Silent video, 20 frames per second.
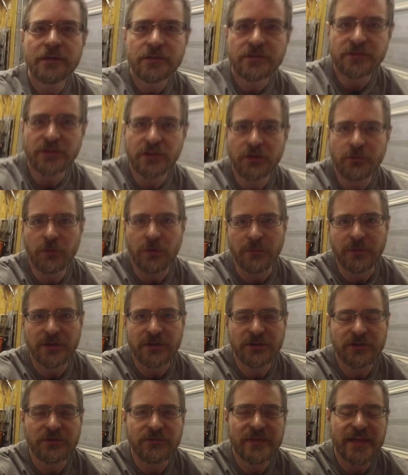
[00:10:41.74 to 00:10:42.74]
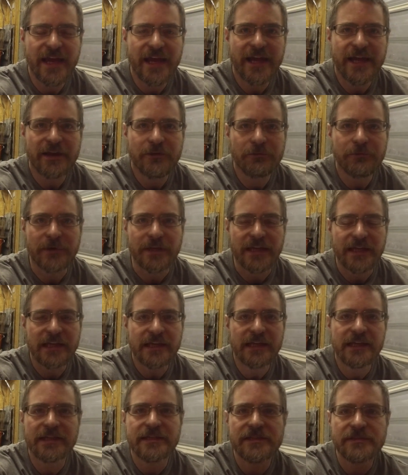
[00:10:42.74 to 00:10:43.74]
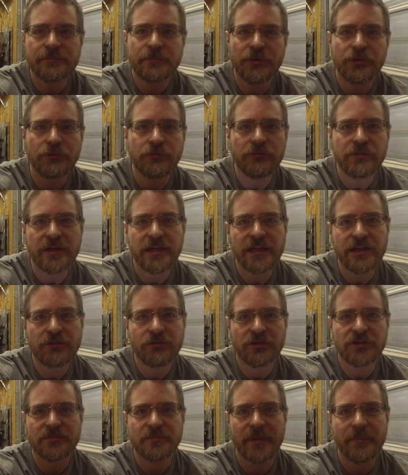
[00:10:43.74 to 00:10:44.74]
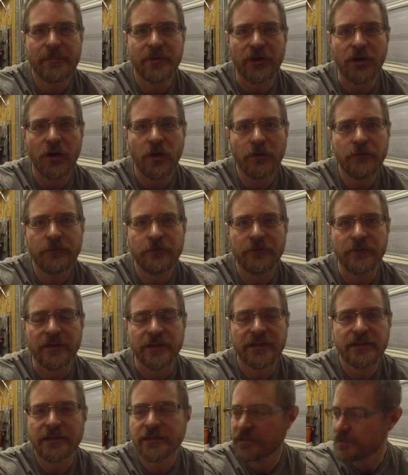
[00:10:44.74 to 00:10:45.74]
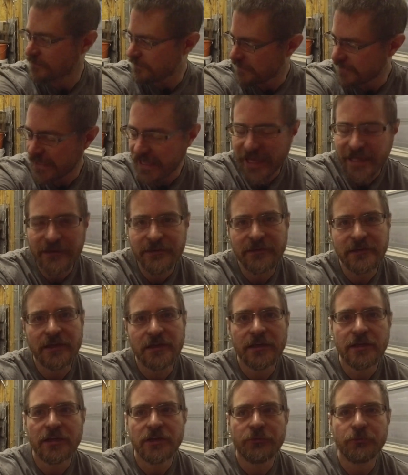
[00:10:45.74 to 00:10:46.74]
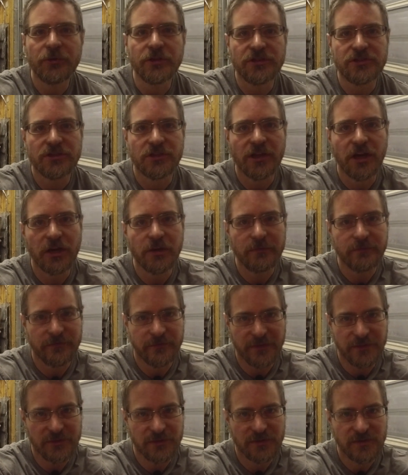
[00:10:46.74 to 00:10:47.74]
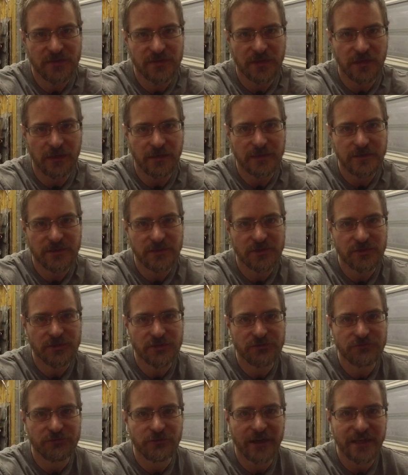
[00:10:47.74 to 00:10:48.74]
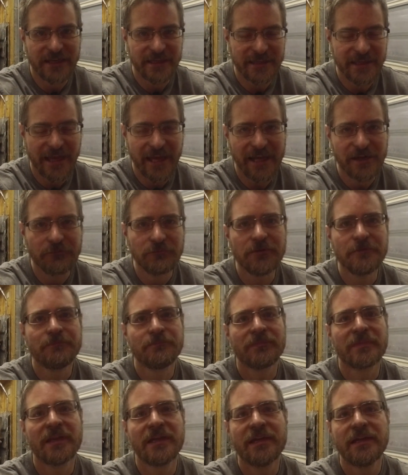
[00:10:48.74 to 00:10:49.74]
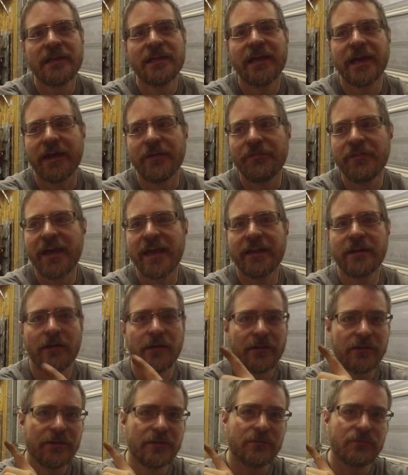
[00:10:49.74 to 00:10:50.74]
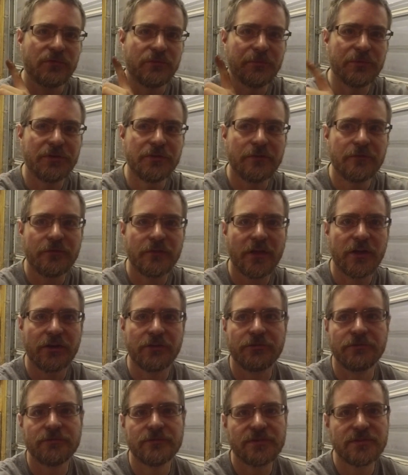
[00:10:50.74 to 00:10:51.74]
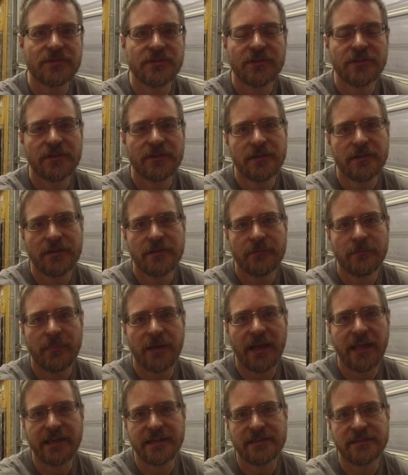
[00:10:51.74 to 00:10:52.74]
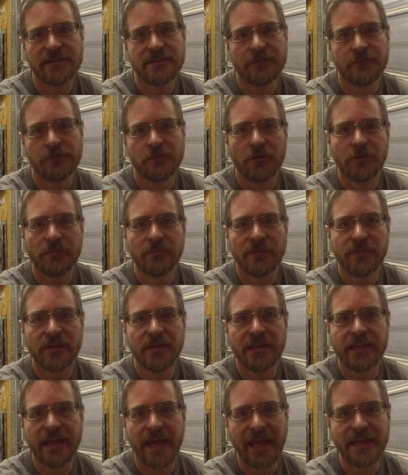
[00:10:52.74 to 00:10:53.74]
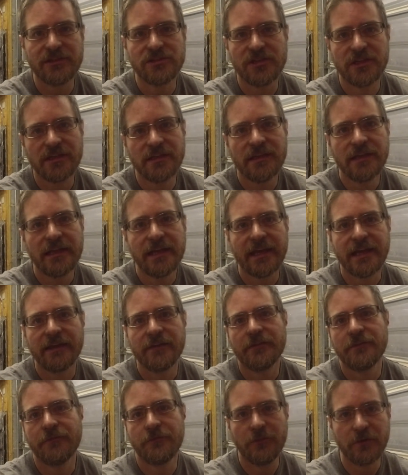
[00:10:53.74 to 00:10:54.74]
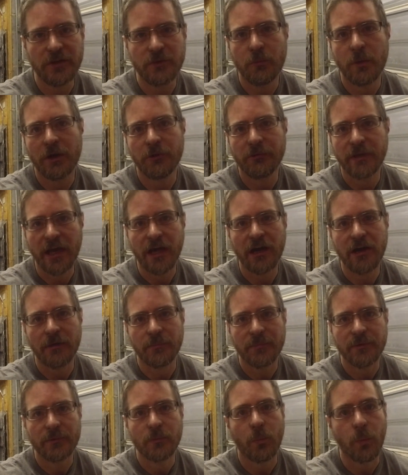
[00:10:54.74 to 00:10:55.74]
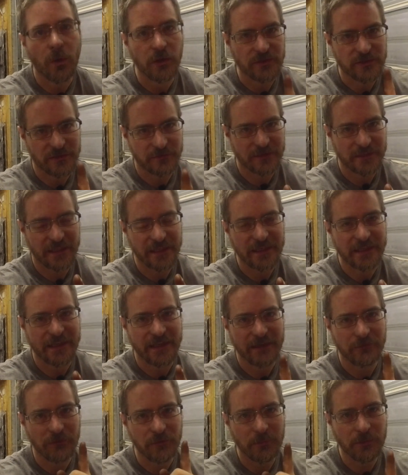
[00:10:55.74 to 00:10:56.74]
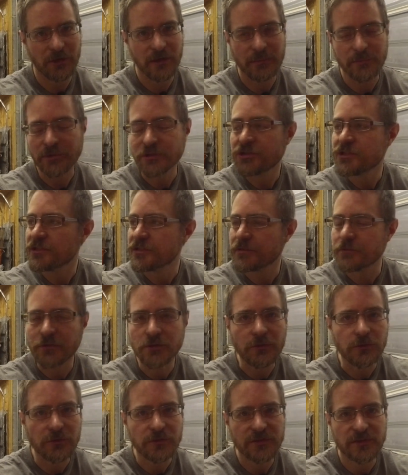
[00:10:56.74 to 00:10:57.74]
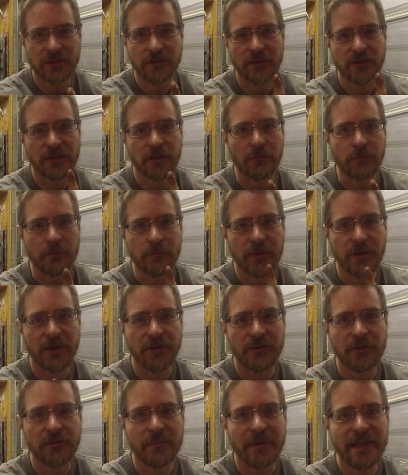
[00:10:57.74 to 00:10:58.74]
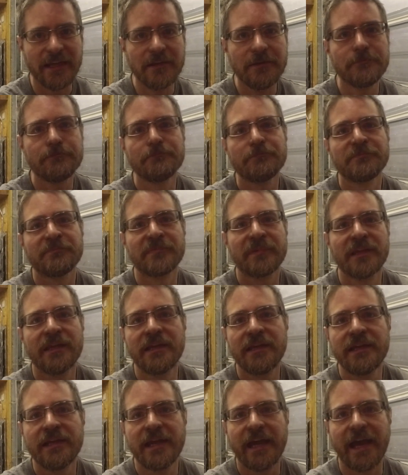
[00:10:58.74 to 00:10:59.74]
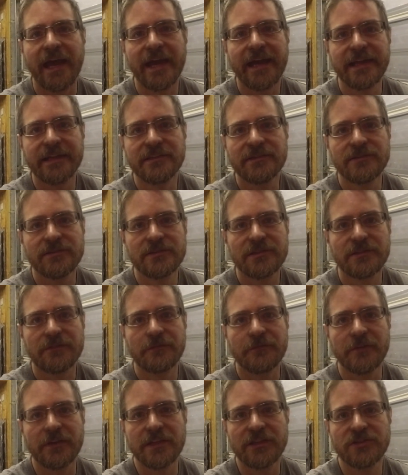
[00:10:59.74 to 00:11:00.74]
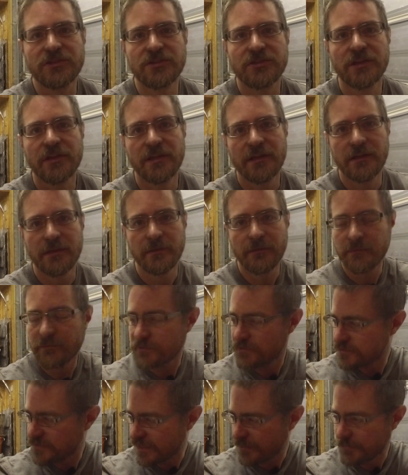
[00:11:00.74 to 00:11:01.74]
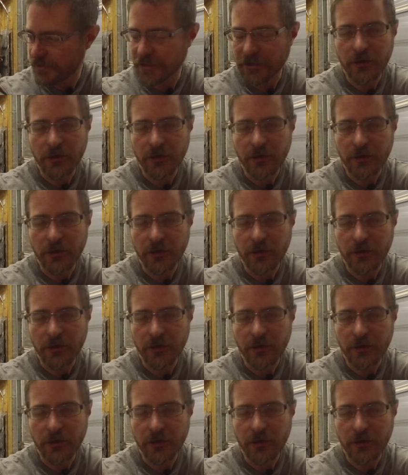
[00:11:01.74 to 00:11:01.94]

So what I'm going to do now is pull the crossmember off again, which should hopefully just slide straight down, and then I can remove those plates from the engine, fully weld it up once I've taken out the poly bushes, of course, so that I don't burn them in, and finish zapping